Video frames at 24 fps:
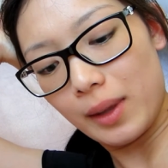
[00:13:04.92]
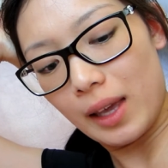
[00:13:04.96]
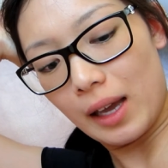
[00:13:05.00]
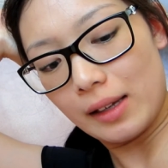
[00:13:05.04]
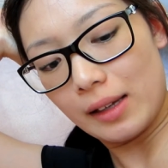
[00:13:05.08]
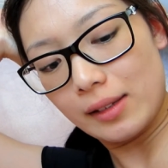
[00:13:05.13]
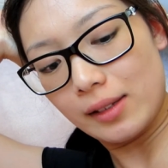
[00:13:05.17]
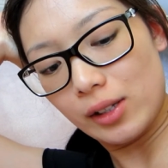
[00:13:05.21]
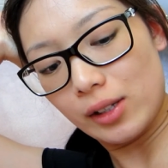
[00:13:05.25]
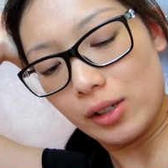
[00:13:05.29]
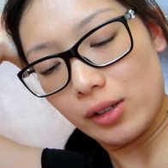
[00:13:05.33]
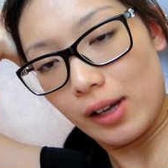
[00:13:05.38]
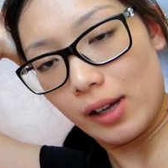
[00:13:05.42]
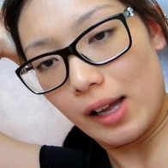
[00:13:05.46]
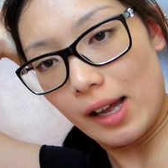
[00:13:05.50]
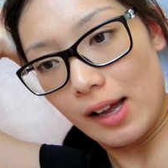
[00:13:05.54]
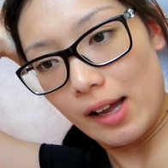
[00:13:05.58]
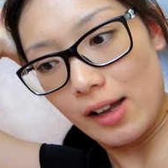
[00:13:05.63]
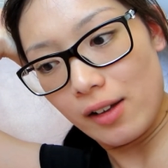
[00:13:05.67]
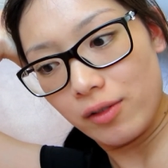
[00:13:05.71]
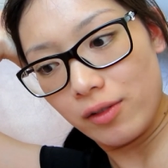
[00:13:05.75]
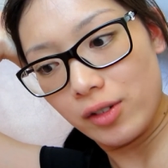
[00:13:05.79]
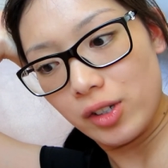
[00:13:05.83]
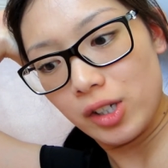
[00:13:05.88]
yeah, so
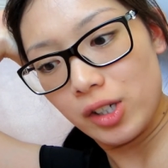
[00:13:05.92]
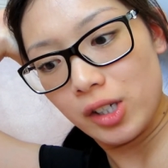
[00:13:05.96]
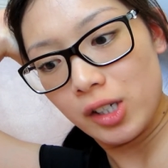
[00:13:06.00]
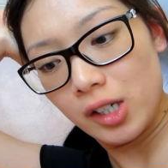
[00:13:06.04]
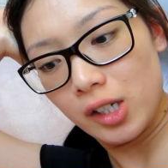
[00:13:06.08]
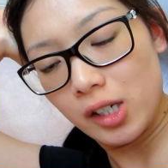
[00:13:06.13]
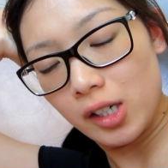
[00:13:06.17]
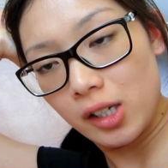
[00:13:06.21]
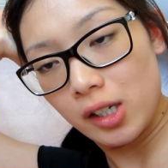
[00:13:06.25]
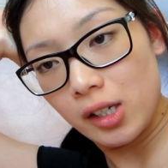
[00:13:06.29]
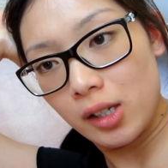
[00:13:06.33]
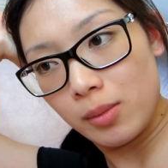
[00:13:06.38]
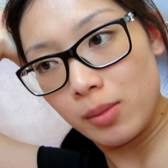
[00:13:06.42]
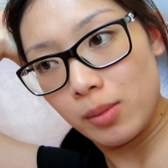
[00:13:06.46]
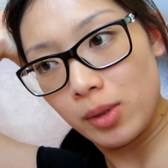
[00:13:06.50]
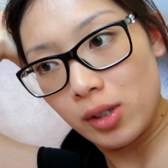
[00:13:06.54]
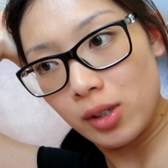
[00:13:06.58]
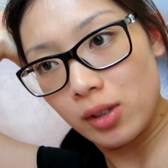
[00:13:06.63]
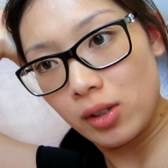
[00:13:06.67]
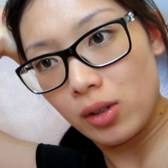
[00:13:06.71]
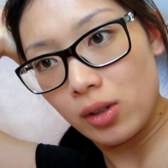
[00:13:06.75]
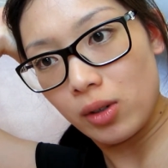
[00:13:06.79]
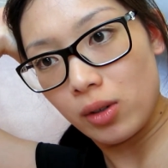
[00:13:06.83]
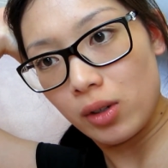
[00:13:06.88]
after I am
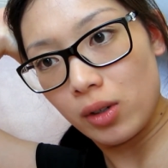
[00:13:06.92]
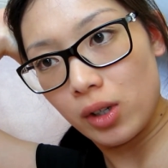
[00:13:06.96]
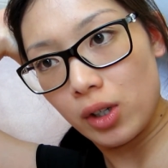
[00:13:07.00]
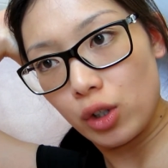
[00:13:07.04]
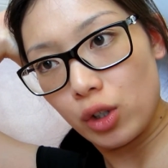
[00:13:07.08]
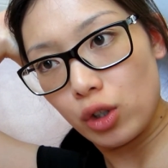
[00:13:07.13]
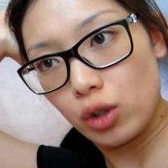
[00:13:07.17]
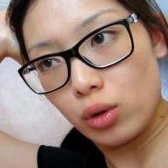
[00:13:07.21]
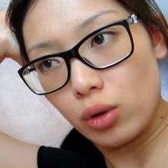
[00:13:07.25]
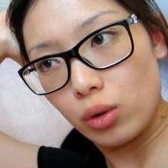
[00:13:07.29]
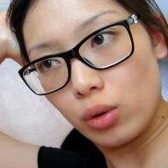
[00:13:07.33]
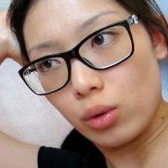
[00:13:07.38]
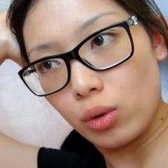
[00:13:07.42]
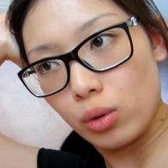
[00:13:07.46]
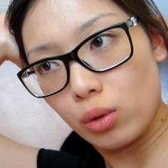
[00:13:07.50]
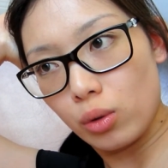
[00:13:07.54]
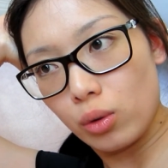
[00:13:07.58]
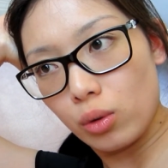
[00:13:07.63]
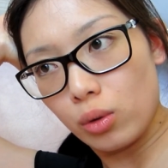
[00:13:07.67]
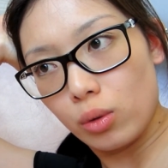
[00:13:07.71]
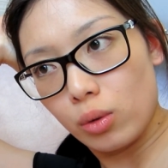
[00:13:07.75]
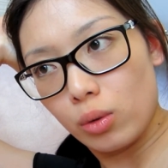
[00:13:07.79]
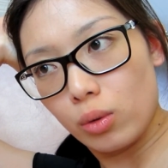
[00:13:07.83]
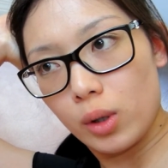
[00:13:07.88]
just going
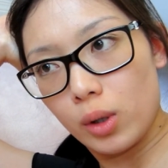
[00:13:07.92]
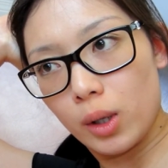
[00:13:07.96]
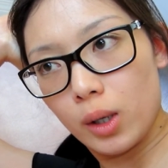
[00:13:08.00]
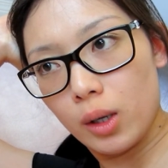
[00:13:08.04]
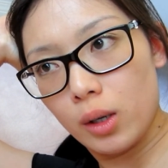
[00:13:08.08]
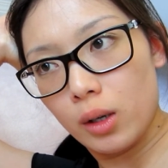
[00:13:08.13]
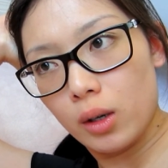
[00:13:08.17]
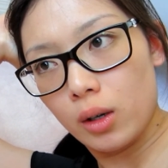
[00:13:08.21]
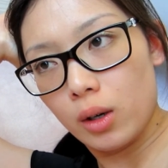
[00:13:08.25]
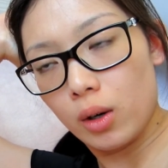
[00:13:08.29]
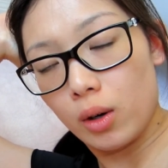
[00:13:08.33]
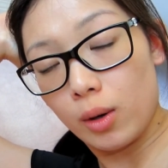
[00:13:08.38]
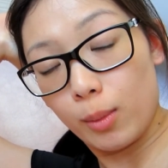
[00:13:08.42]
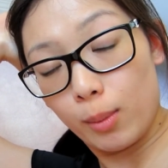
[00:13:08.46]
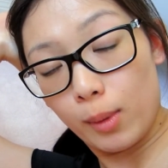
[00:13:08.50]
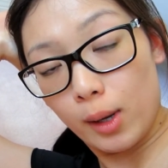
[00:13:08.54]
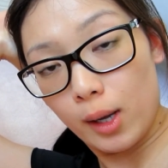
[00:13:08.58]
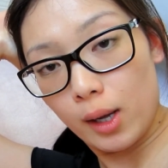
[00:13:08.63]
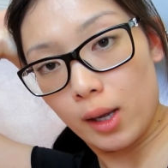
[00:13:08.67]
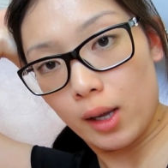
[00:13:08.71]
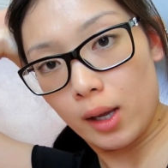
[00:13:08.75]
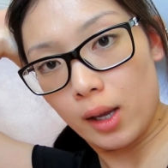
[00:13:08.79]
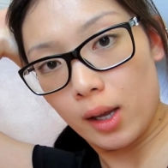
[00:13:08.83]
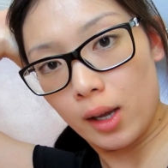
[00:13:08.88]
to go on
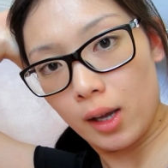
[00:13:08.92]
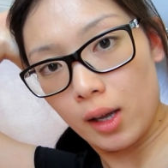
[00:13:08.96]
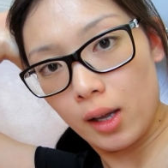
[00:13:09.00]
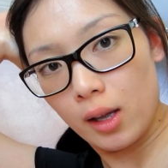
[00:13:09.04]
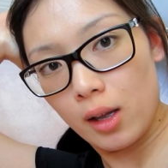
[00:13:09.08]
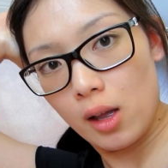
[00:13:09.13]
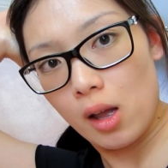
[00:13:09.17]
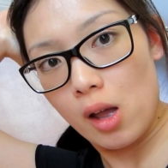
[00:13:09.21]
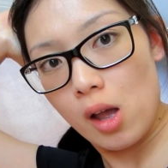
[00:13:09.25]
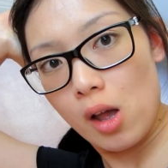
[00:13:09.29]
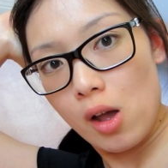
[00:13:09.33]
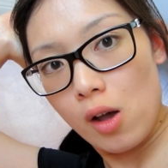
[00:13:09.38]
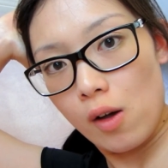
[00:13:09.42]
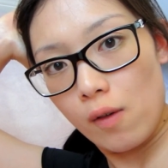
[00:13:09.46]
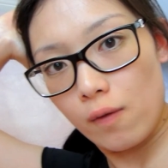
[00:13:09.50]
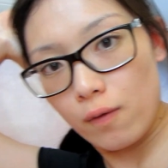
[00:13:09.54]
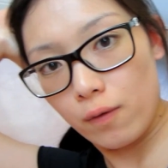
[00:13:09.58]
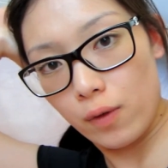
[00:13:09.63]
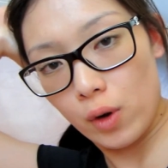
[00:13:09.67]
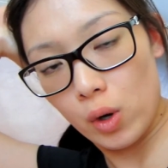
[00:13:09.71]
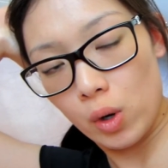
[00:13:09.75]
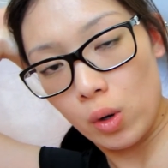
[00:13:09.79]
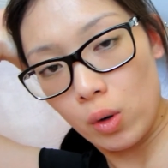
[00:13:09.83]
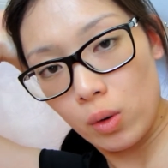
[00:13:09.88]
my
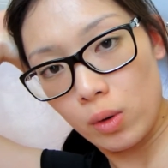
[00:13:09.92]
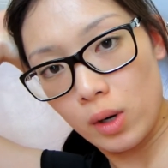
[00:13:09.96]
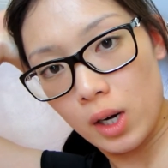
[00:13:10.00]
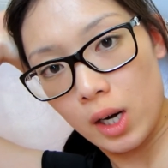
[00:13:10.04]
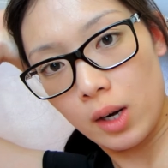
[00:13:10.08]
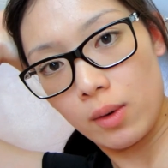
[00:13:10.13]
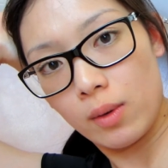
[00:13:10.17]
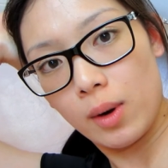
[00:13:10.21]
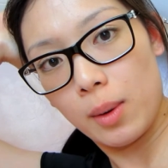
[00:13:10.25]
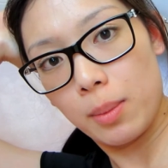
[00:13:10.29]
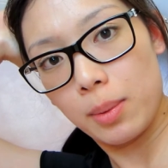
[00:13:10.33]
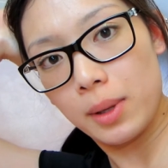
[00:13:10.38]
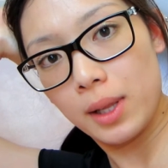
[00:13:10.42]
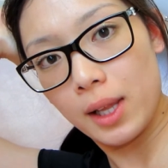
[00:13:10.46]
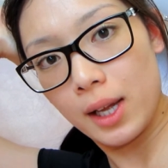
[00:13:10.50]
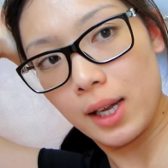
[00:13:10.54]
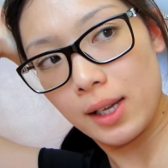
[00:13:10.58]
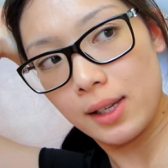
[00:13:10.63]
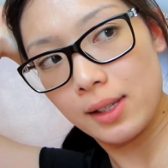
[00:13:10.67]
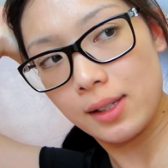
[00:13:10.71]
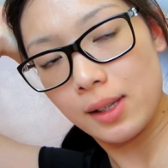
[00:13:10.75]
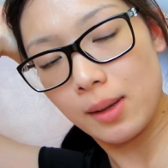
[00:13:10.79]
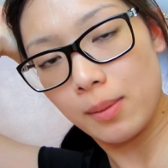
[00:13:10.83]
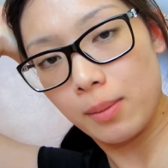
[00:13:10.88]
phone and
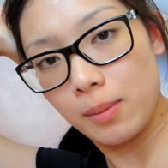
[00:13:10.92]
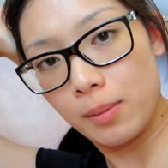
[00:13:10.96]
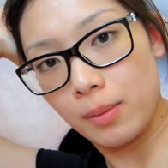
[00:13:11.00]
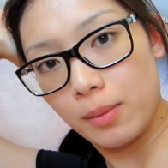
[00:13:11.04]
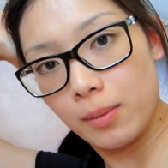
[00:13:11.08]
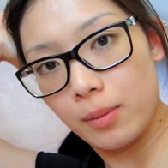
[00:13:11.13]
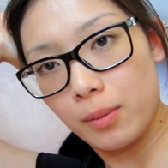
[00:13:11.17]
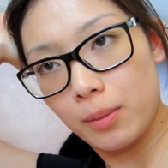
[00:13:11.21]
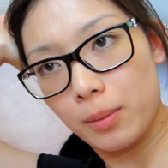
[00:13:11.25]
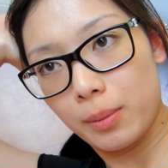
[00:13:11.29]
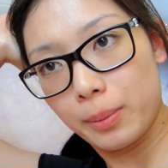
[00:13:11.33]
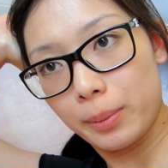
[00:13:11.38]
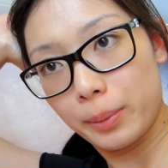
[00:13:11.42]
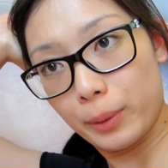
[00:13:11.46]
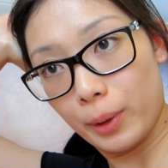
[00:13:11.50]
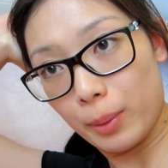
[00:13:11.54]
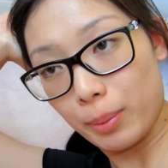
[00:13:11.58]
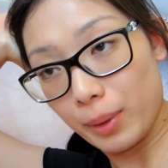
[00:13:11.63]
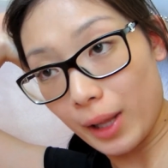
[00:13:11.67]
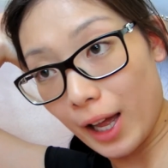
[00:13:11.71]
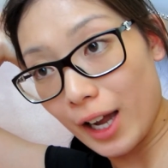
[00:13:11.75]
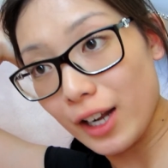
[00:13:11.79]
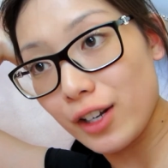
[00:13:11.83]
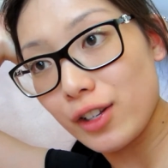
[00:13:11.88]
reply some
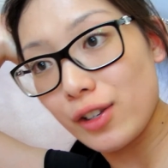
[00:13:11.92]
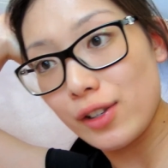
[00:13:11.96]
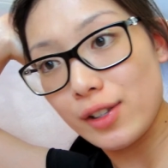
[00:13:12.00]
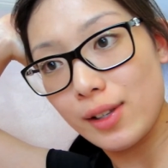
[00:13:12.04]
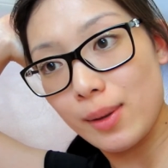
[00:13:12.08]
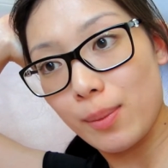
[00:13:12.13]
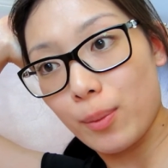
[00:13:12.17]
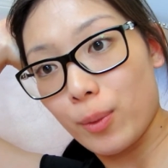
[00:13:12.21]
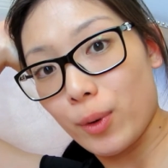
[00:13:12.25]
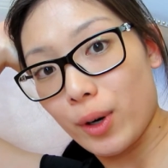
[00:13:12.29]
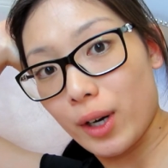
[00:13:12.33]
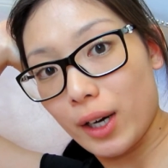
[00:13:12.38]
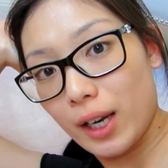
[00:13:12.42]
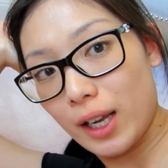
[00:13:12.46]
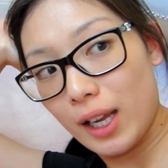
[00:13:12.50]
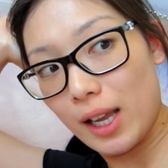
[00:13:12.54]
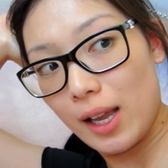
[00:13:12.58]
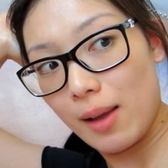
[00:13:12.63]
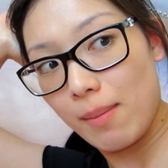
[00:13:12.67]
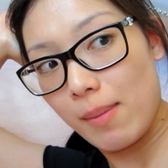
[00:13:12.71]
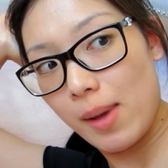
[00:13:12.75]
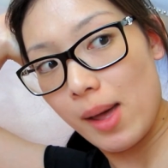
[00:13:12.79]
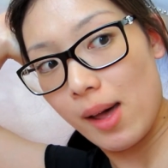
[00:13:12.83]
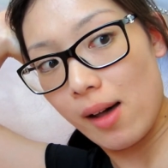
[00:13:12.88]
reply to some work
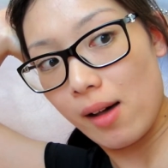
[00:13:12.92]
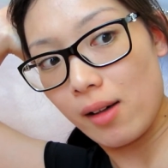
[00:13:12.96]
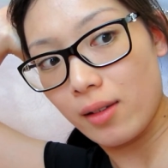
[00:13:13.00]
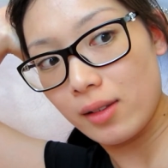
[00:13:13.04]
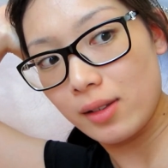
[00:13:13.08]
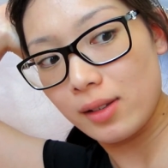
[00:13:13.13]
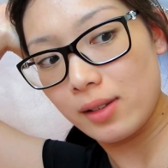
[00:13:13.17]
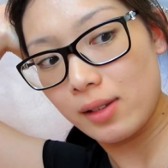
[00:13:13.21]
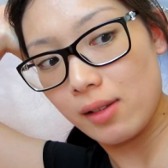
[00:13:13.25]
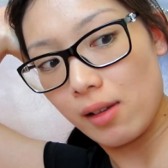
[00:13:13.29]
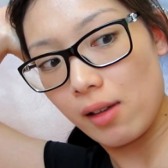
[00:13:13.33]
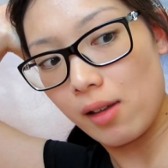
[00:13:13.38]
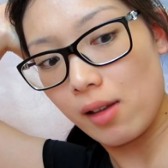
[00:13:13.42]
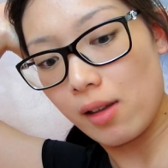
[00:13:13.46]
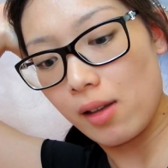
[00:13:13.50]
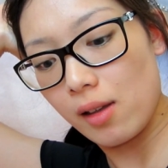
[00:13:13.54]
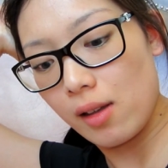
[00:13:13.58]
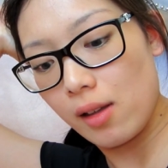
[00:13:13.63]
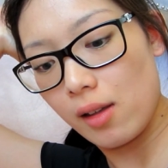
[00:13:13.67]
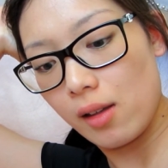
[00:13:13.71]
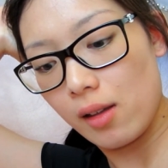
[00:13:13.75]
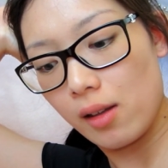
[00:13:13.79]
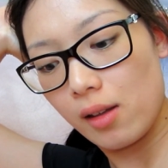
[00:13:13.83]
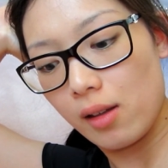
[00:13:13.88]
emails
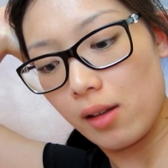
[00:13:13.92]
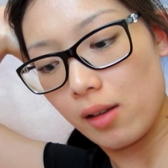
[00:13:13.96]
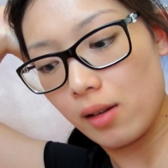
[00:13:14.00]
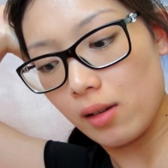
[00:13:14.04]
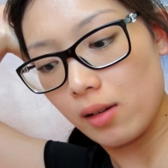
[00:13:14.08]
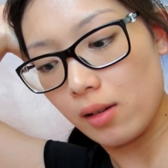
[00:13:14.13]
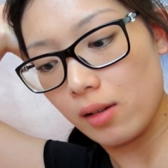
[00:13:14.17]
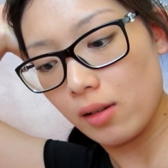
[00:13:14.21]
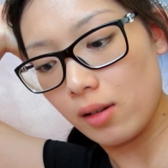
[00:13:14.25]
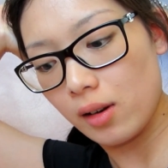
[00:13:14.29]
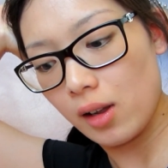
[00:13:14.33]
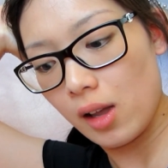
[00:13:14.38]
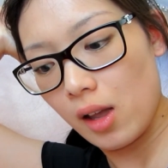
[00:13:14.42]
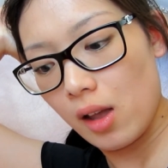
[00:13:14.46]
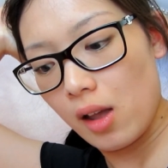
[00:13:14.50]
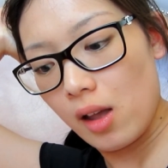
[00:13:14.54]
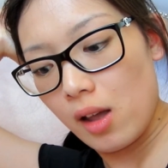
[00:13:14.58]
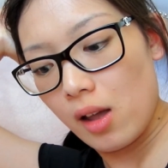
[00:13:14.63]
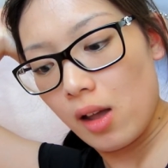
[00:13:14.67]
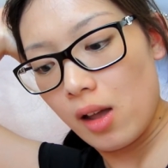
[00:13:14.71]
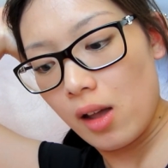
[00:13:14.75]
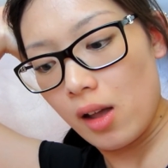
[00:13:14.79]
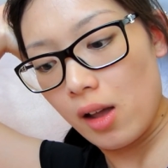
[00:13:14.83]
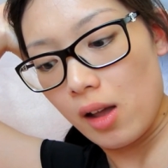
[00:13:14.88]
and
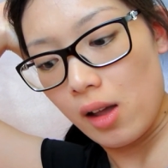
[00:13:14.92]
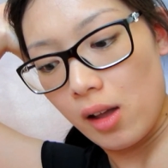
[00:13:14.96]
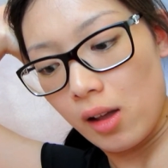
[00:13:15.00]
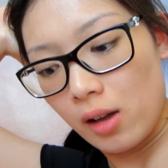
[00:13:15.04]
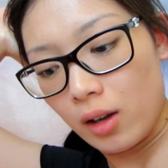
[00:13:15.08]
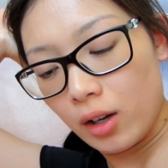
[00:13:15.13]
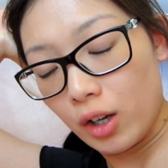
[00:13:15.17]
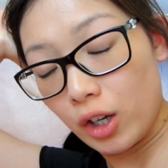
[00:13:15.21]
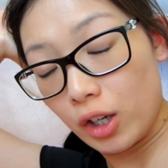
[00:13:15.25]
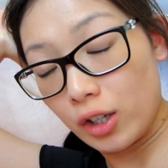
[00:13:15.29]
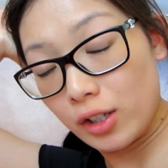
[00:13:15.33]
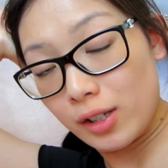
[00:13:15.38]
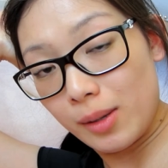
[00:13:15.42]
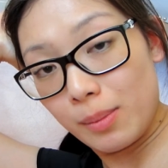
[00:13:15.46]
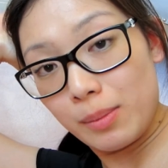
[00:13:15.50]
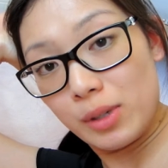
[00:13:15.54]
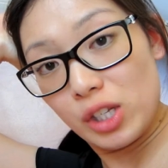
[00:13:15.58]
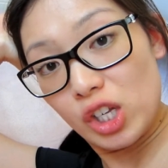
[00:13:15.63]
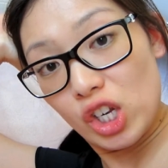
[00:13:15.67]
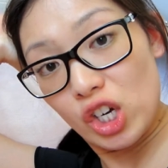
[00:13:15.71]
cook some